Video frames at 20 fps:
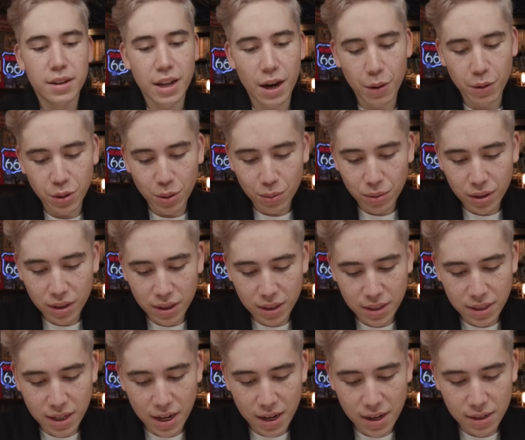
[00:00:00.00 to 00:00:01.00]
Now, I don't think
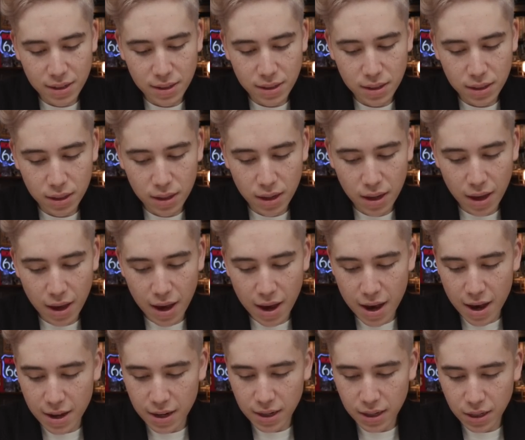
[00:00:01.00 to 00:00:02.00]
this has
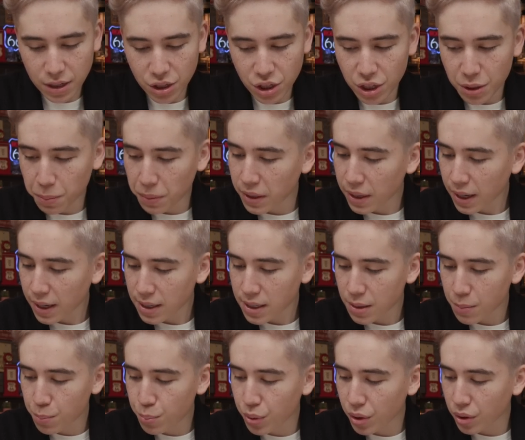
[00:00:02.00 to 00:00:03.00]
any
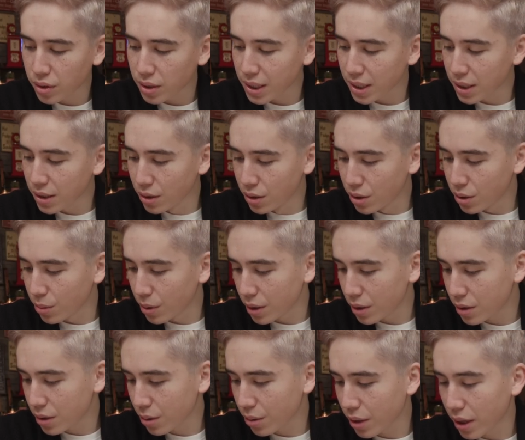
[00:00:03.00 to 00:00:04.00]
GPS built into it,
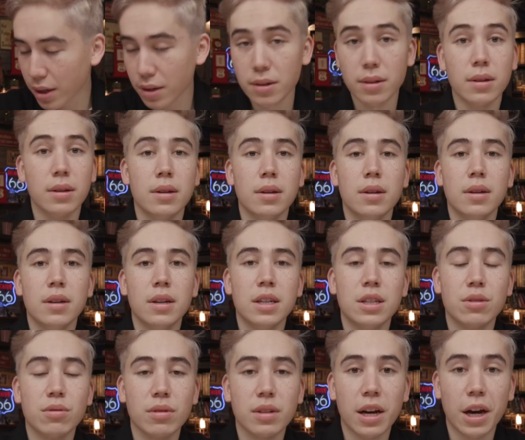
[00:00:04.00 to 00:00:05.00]
so that
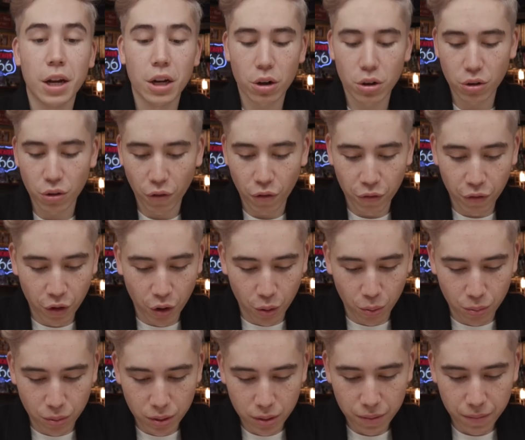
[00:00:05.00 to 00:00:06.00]
is reliant on your
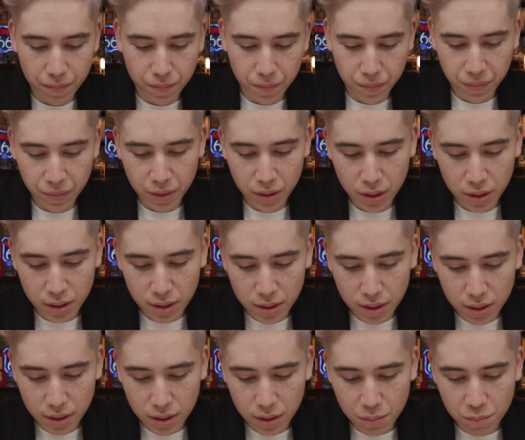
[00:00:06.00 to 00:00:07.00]
phone.
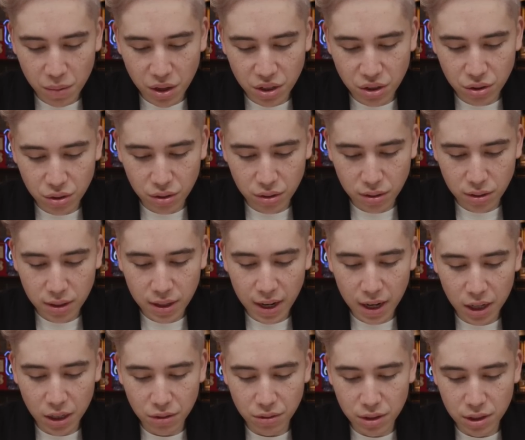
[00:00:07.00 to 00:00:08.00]
Measures your
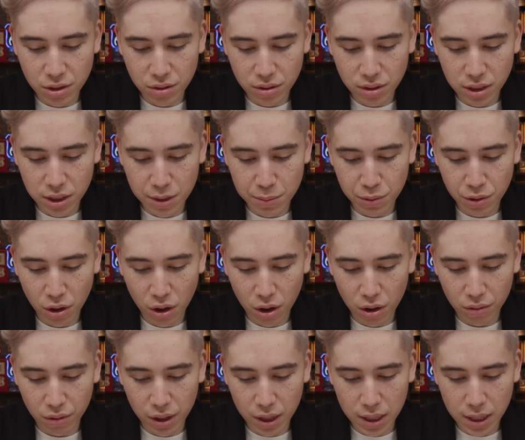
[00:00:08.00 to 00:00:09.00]
calories, your sleep, your
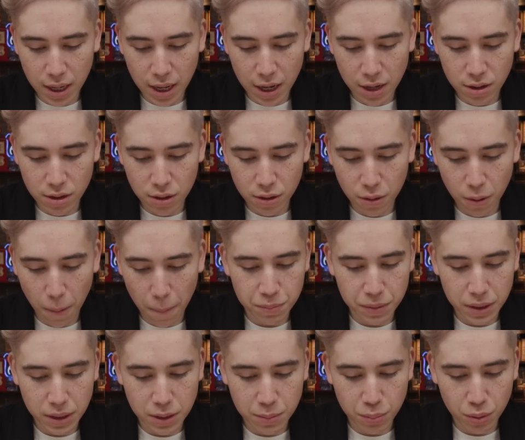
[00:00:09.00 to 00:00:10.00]
heart rate, and your
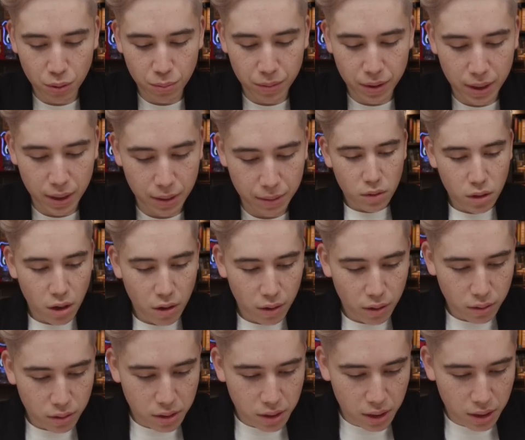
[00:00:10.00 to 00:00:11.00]
beats per minute. All
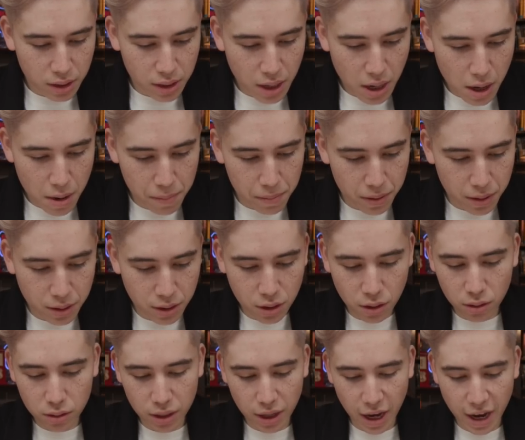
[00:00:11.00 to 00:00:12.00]
right, let's get the app. It's
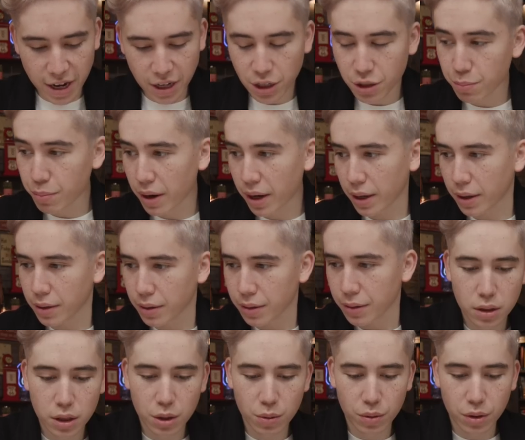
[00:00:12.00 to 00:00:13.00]
called H-Band.
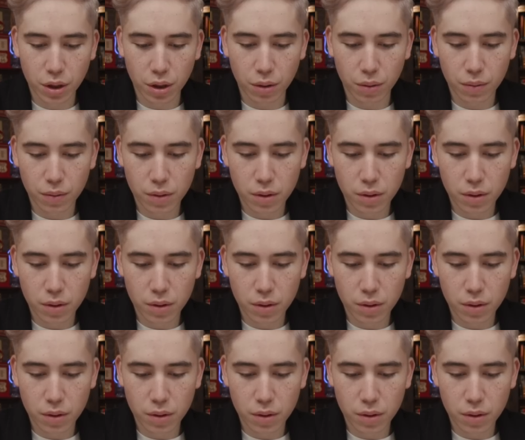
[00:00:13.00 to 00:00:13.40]
Here we go.